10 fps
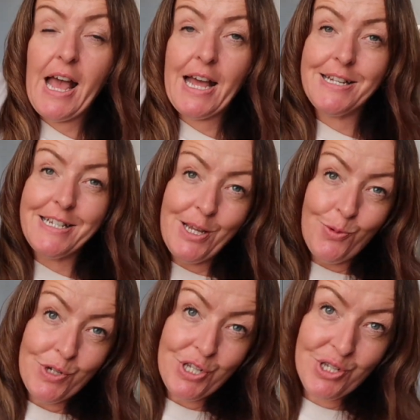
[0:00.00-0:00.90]
and
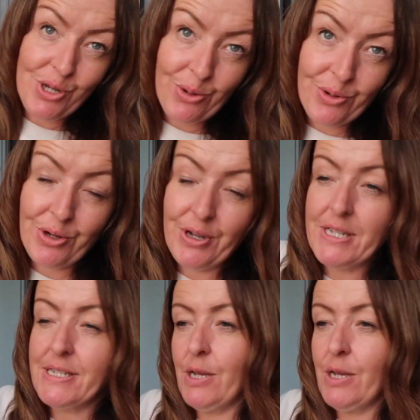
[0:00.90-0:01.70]
it was so nice.